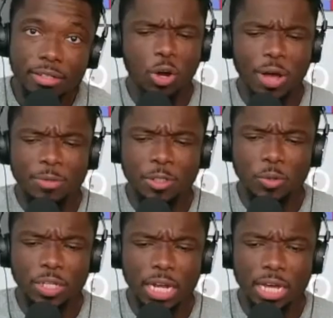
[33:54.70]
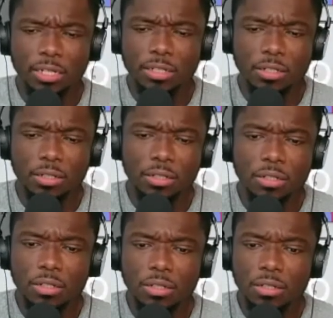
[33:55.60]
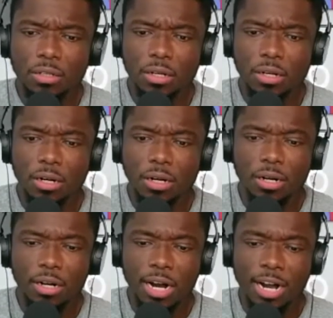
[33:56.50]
absolutely. Right? I know, and, and we will,